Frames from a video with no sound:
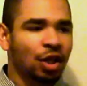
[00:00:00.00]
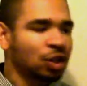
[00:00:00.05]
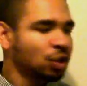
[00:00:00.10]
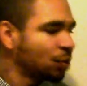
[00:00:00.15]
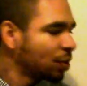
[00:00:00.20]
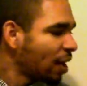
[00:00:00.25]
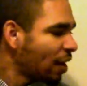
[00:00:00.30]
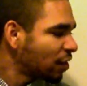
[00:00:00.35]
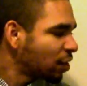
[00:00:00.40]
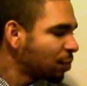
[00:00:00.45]

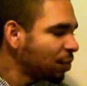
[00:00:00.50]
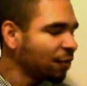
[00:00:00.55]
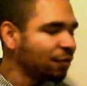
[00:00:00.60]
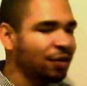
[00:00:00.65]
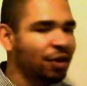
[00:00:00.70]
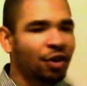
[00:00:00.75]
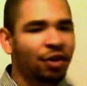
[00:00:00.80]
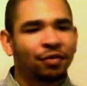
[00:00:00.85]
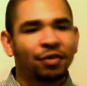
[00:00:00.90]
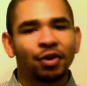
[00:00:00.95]
So we have to be
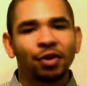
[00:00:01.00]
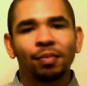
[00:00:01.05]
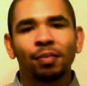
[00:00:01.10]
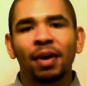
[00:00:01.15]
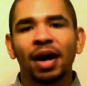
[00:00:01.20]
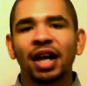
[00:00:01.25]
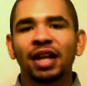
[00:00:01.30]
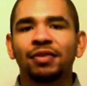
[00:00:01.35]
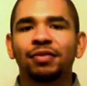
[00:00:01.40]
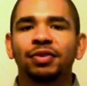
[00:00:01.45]
very
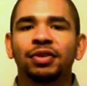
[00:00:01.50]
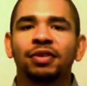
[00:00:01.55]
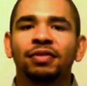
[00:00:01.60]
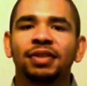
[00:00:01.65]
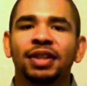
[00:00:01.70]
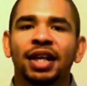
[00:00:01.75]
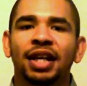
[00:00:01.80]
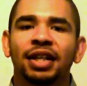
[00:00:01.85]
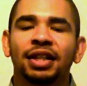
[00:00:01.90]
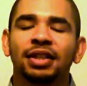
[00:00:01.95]
mindful
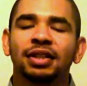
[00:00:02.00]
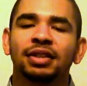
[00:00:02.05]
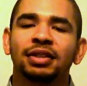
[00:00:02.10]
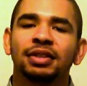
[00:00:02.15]
of that.